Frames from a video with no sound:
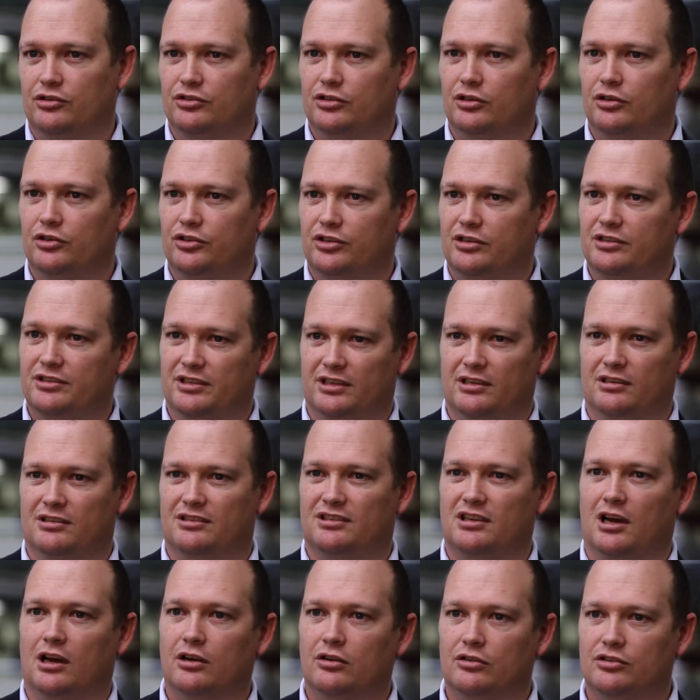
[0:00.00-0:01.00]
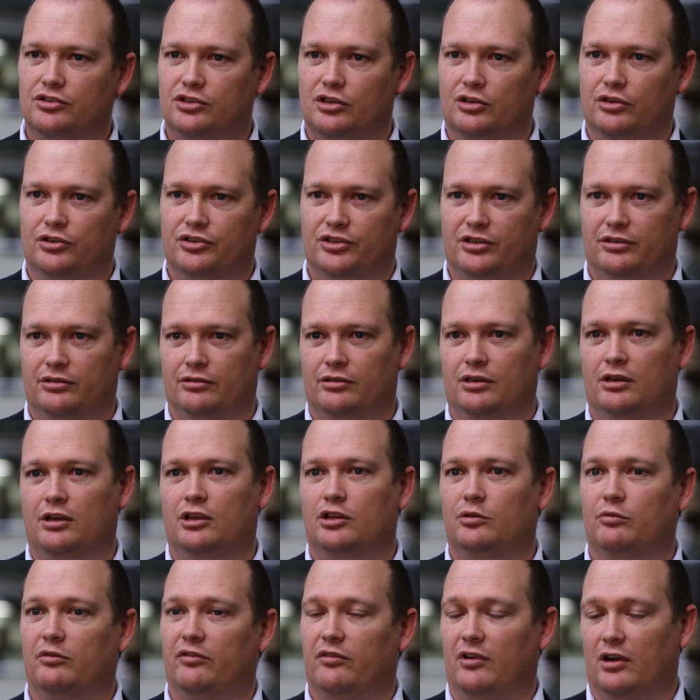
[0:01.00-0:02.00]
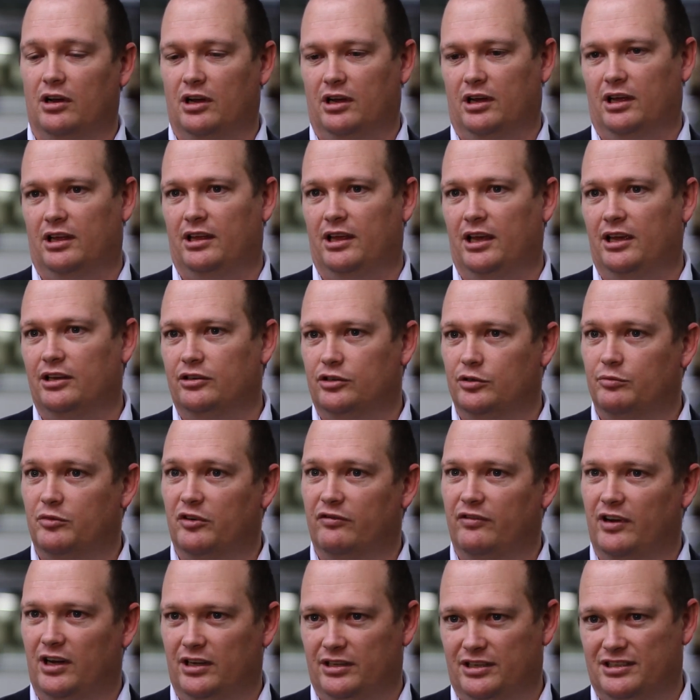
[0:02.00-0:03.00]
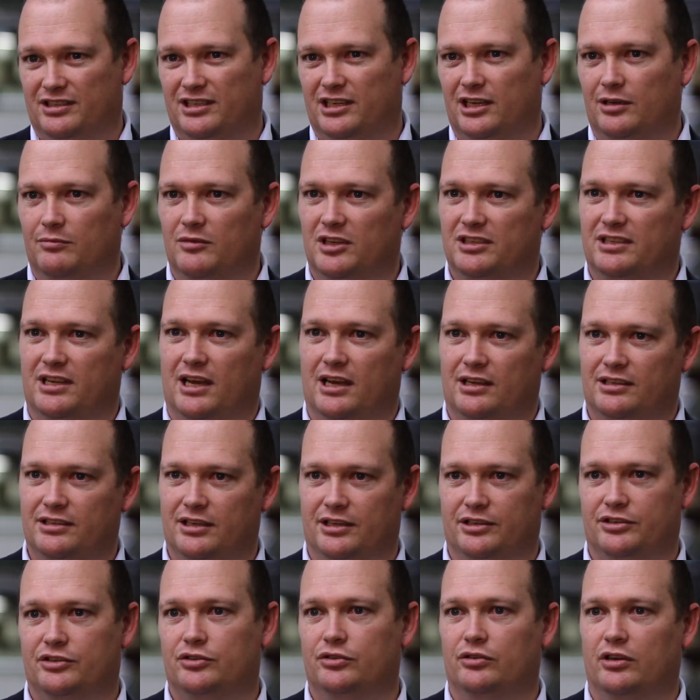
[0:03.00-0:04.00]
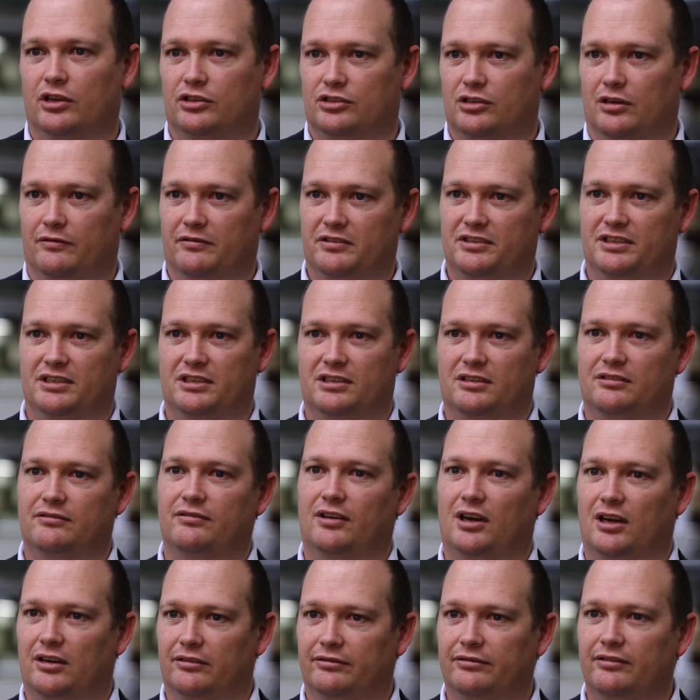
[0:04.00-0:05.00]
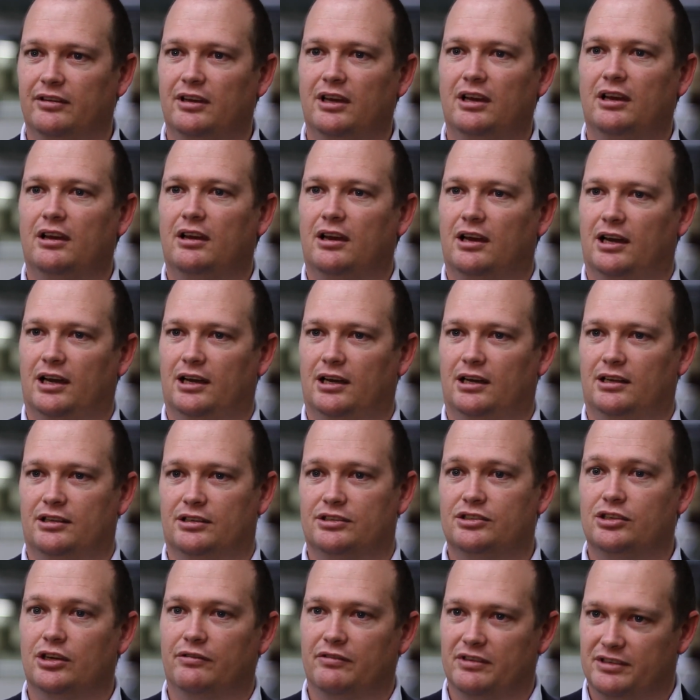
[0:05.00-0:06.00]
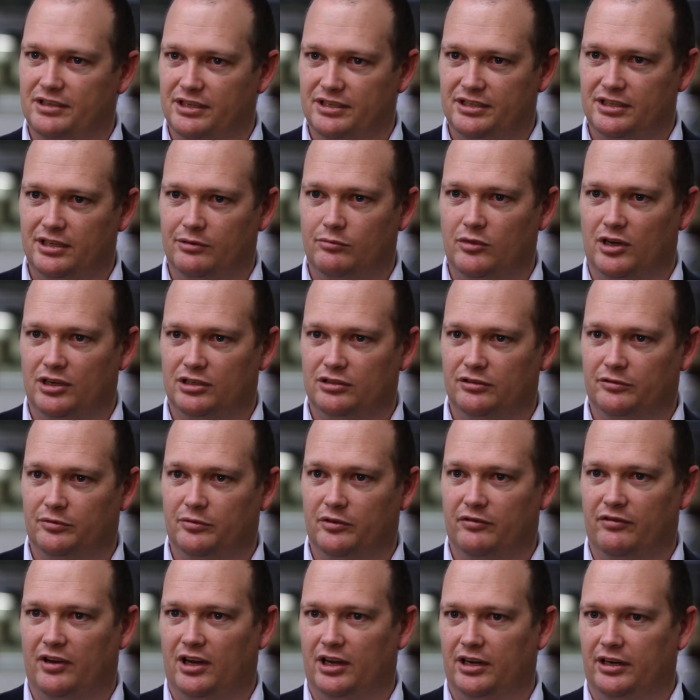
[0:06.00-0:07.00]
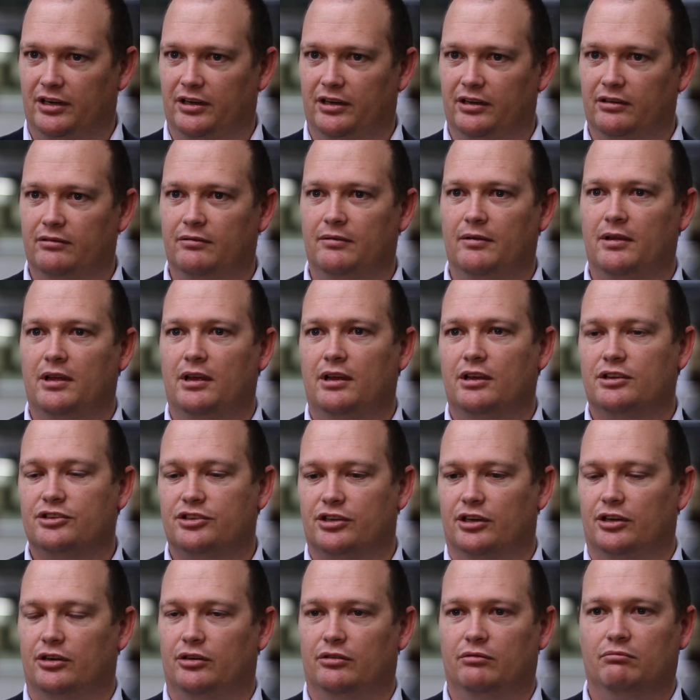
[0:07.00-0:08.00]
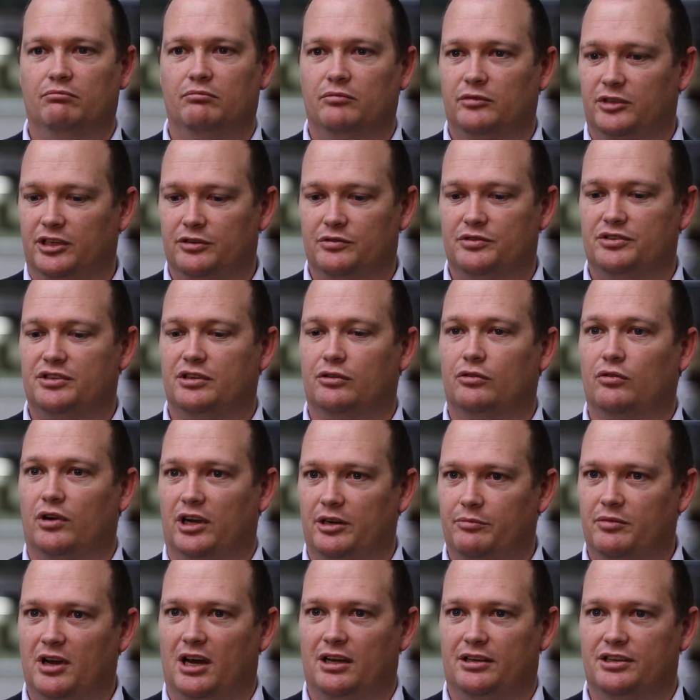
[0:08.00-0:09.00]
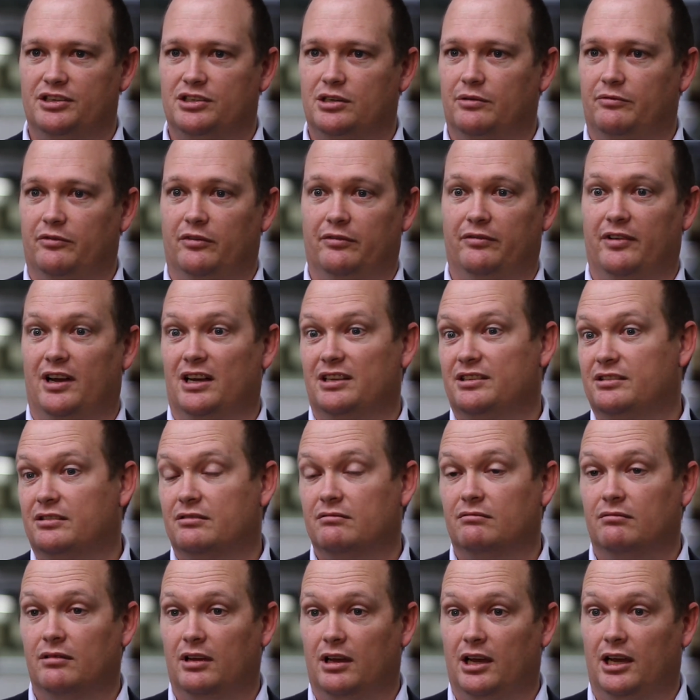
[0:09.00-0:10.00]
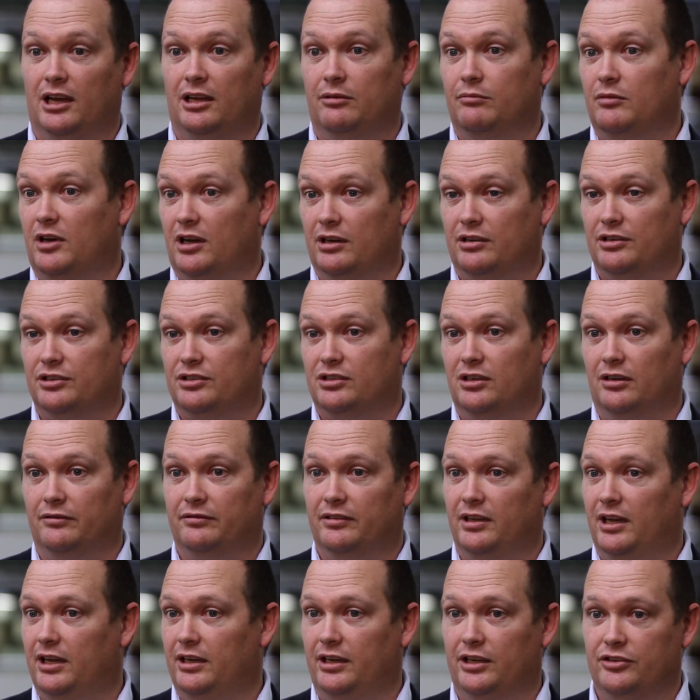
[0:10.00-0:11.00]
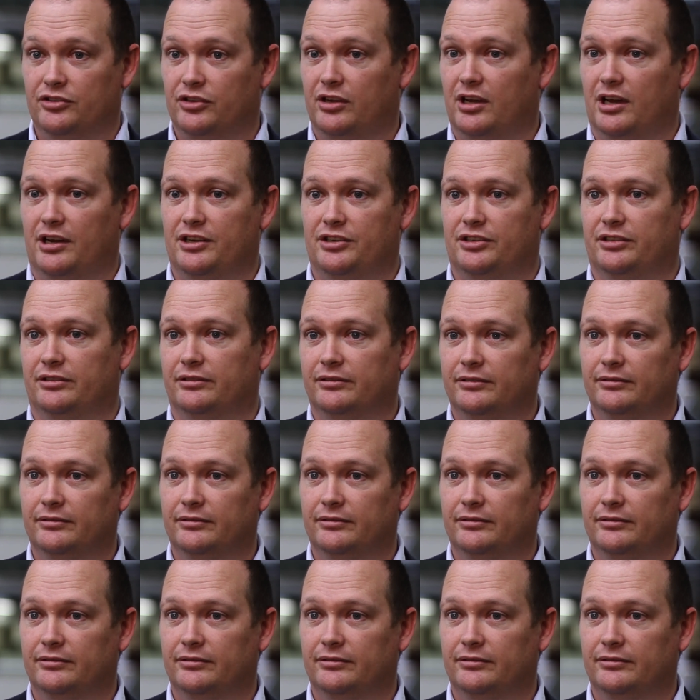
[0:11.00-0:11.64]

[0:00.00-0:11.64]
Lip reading: solution, single sign-on solution, again to provide the seamless access to those Office 365 services that Microsoft provided. So this was a great partnership of us and Microsoft and education.